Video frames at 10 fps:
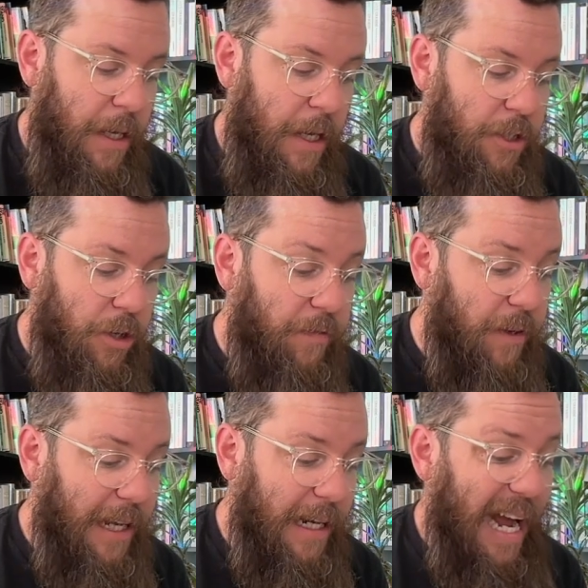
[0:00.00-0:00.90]
Don't
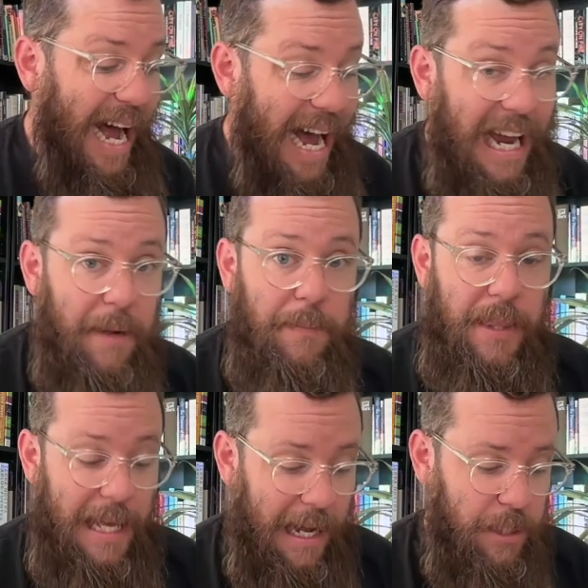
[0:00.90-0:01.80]
forget, I'm
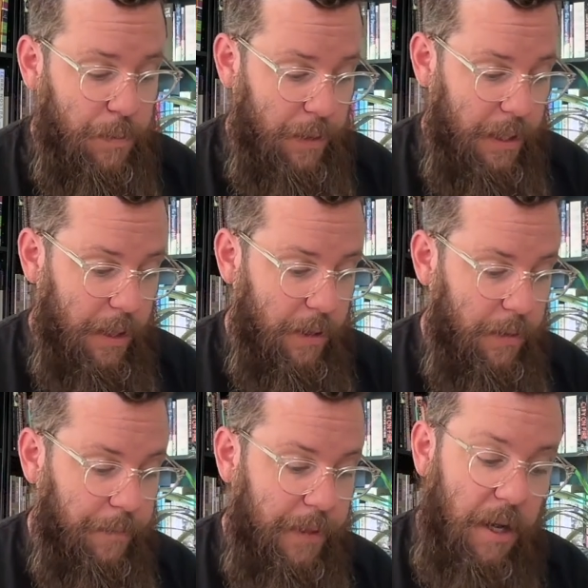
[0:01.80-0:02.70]
the expert here.
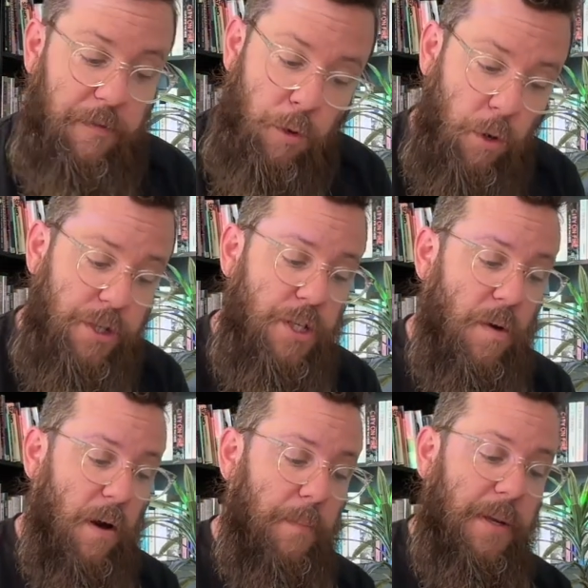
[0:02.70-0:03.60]
Of course you
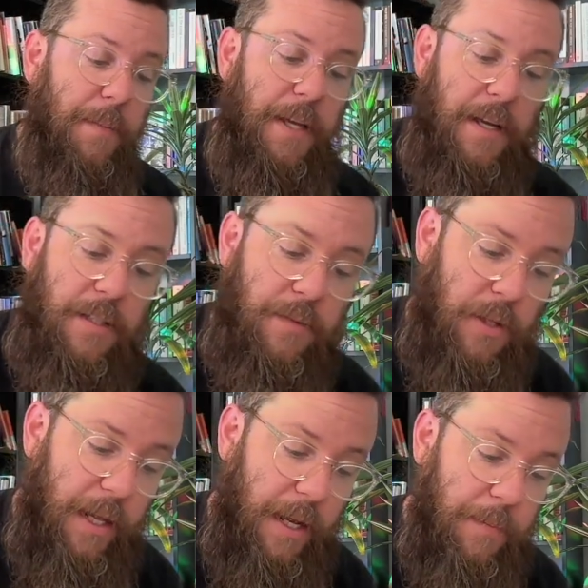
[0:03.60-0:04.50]
are, BB
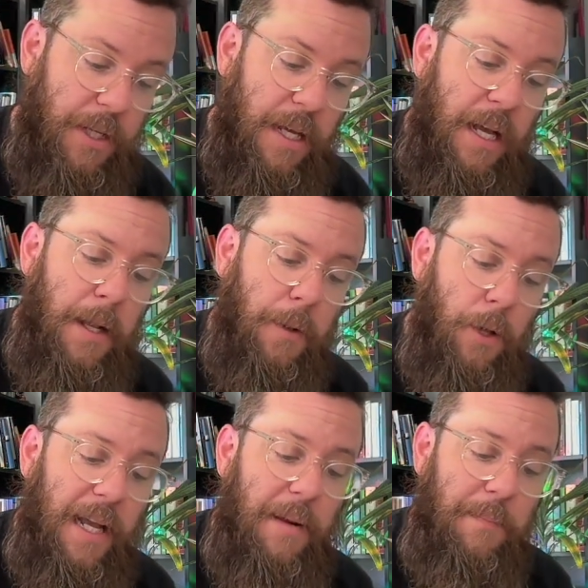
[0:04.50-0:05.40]
exclaimed.
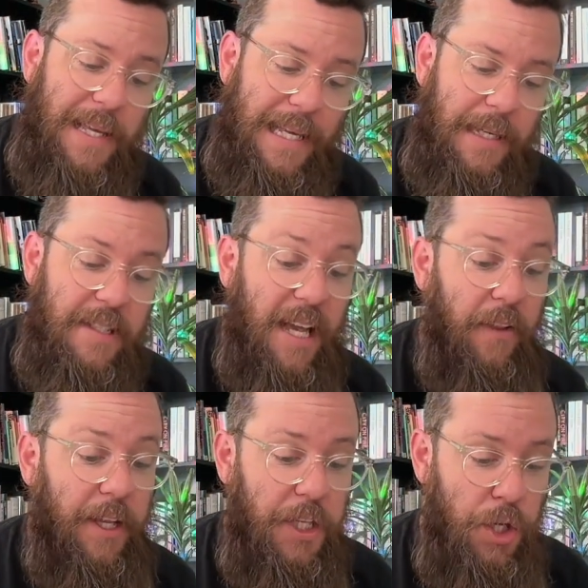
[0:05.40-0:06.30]
Look at me
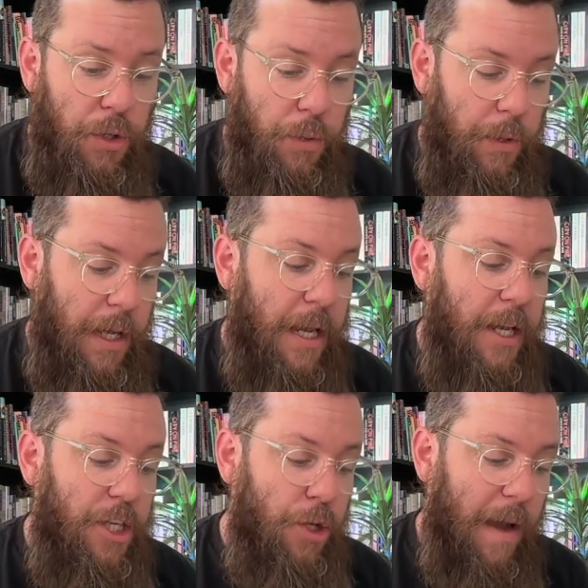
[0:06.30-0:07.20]
telling you.
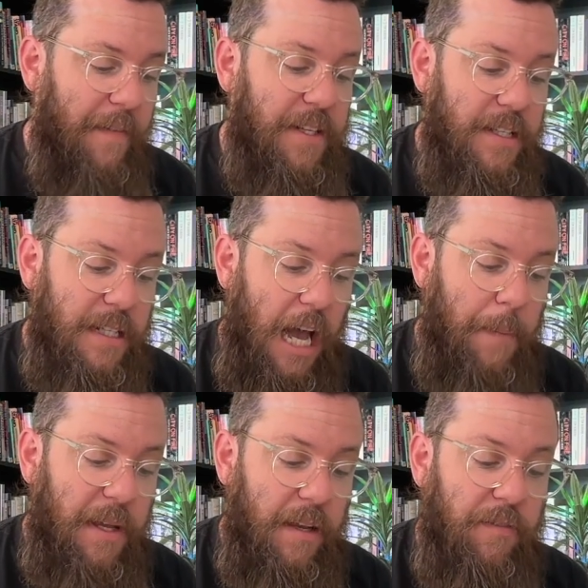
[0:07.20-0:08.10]
You have to stop
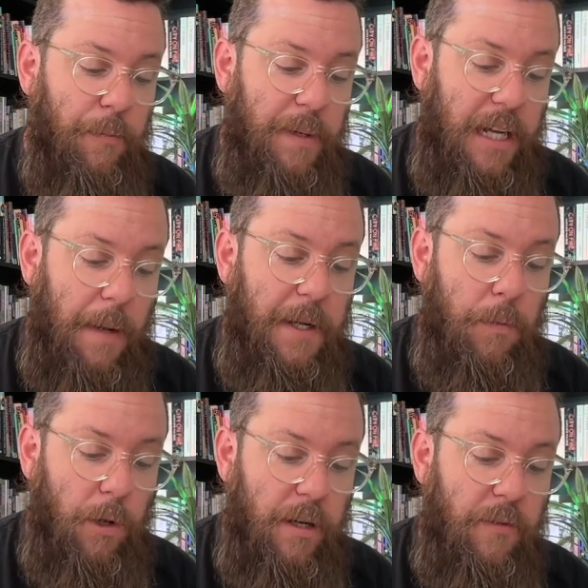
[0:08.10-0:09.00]
me from becoming
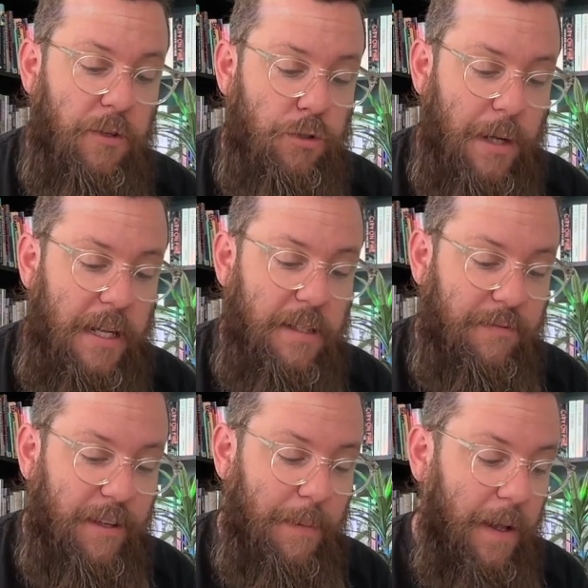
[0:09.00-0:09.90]
one of those trans
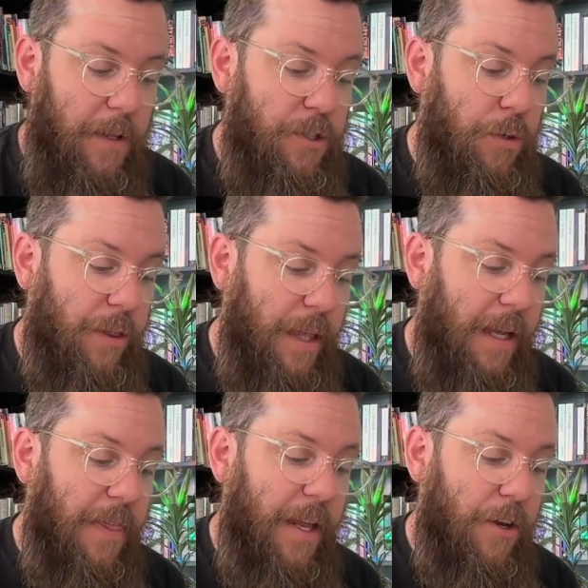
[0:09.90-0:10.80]
females who
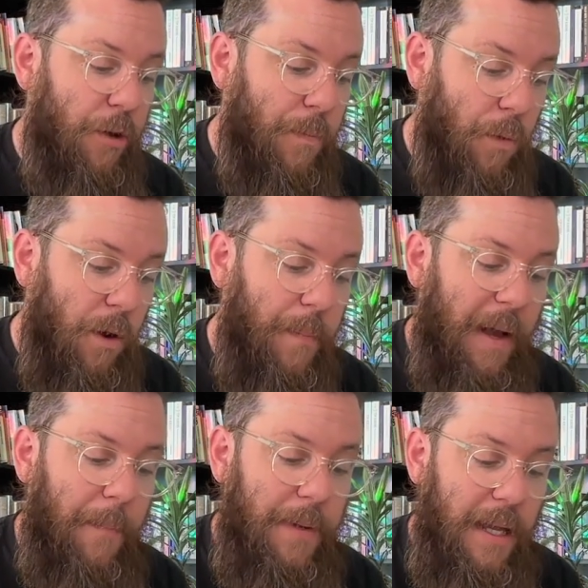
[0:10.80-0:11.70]
think they know more
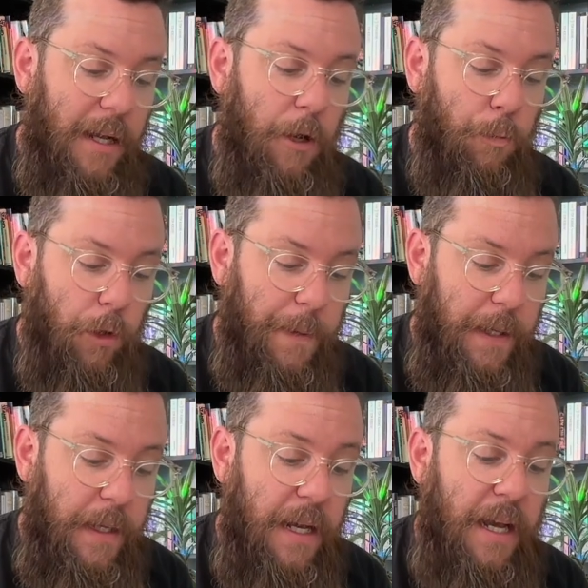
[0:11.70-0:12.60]
about being a
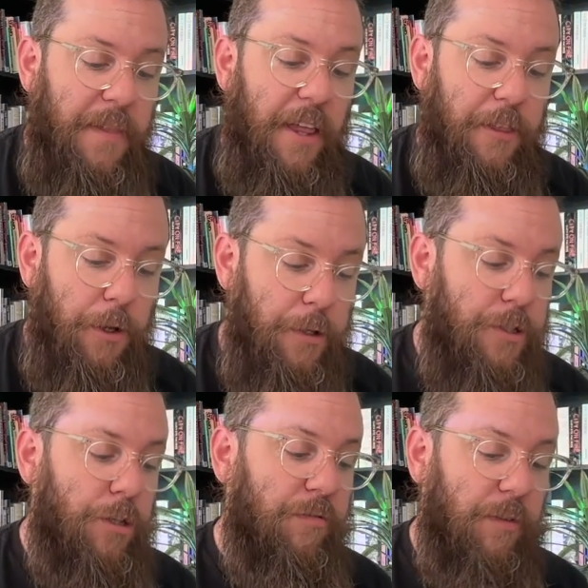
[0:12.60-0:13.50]
woman than those
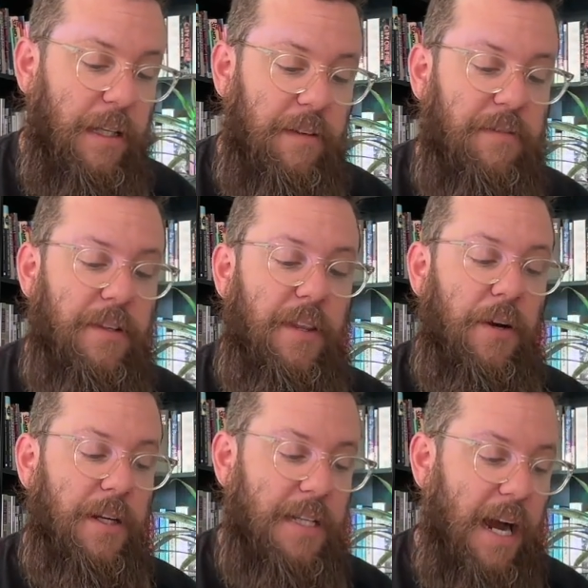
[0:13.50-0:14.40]
who've lived their
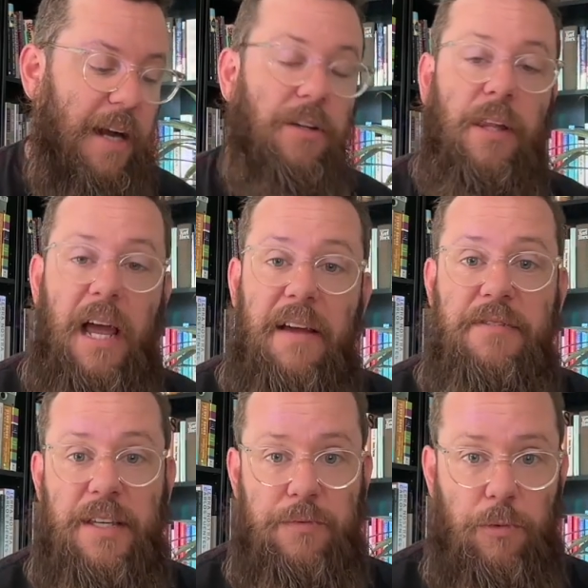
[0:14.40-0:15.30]
entire lives
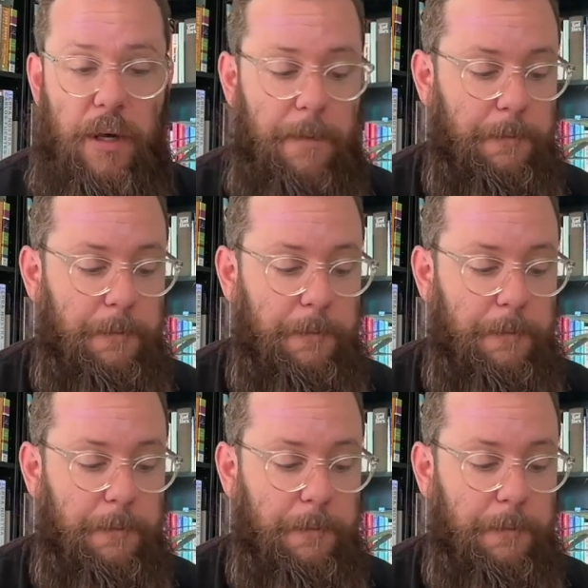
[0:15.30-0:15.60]
as one.